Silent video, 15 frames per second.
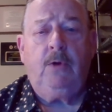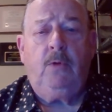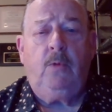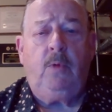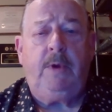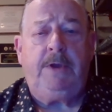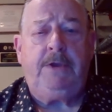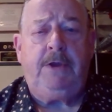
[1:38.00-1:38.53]

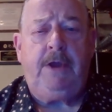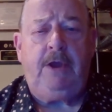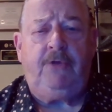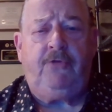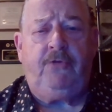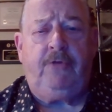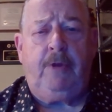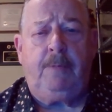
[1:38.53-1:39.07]
We
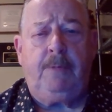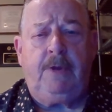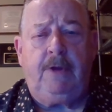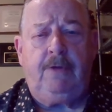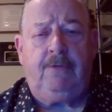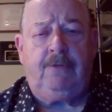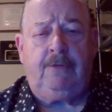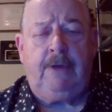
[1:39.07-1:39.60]
teach them
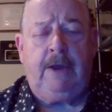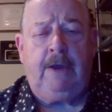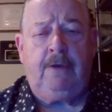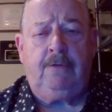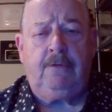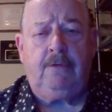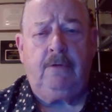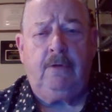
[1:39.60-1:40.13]
these
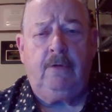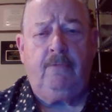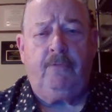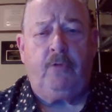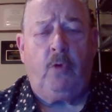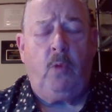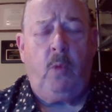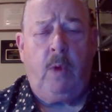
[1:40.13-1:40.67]
things
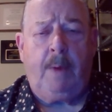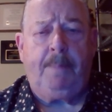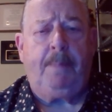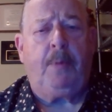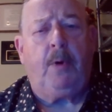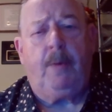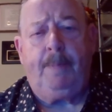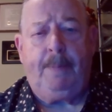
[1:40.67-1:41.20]
for what
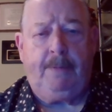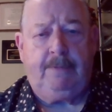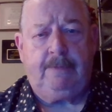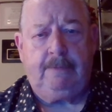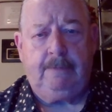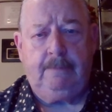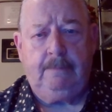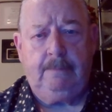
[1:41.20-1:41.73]

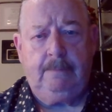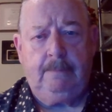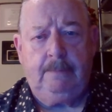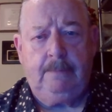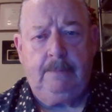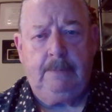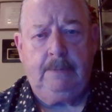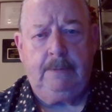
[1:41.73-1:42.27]
purpose?
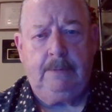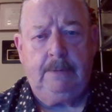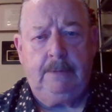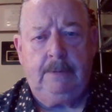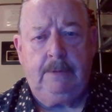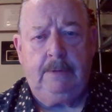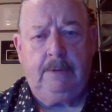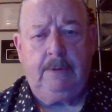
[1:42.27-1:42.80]

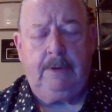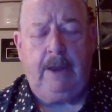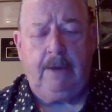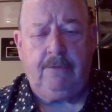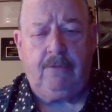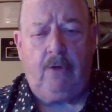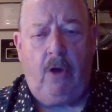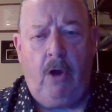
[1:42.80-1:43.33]

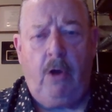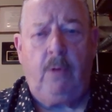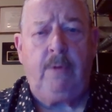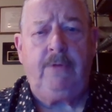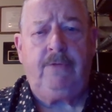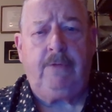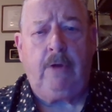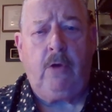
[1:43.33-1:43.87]
That's
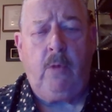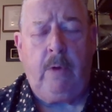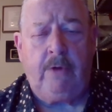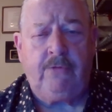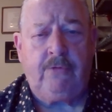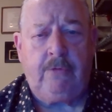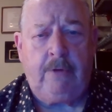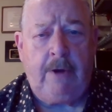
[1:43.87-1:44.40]
always the
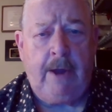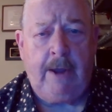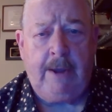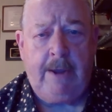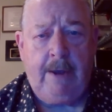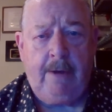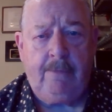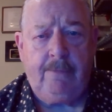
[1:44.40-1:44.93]
question I
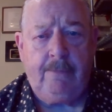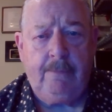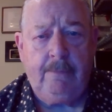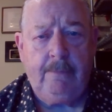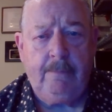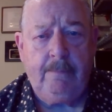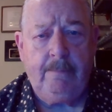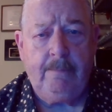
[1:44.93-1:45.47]
have.
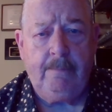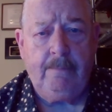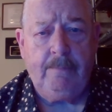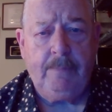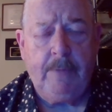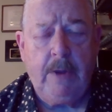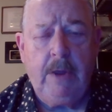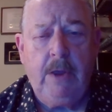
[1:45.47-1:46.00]

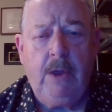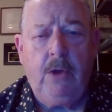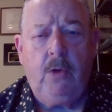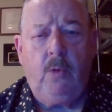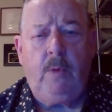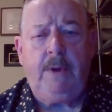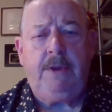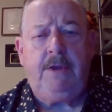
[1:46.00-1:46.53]

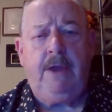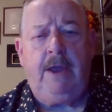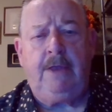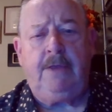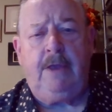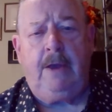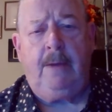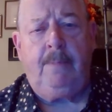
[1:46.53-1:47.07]
We
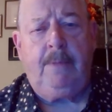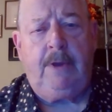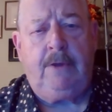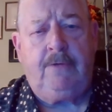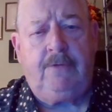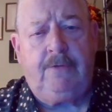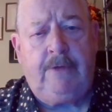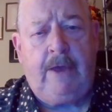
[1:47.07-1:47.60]
take them,
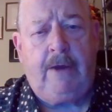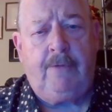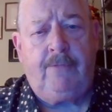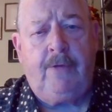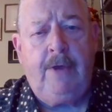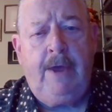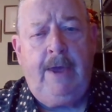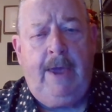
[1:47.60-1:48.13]
instead of
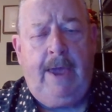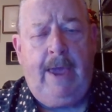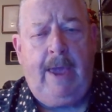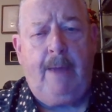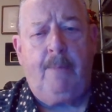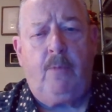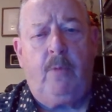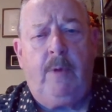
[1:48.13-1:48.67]

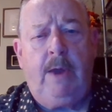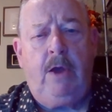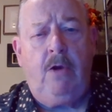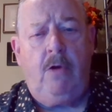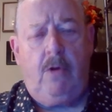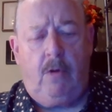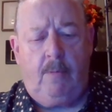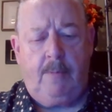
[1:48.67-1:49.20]
hammering
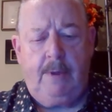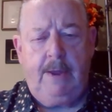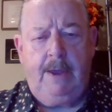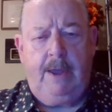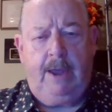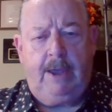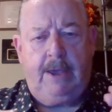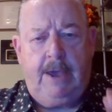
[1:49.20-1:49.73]
home
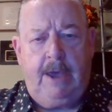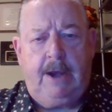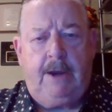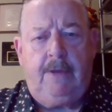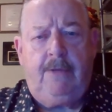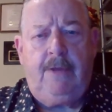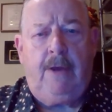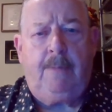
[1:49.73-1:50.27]
and
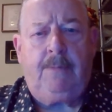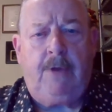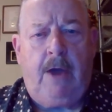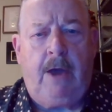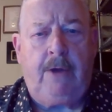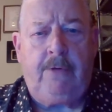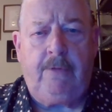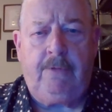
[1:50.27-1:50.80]
getting them to
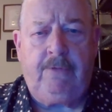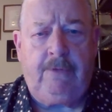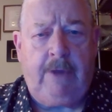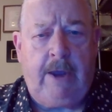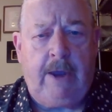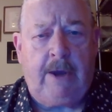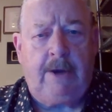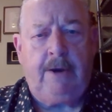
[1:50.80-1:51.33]

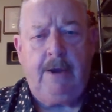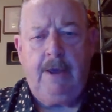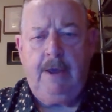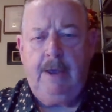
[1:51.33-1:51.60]
understand,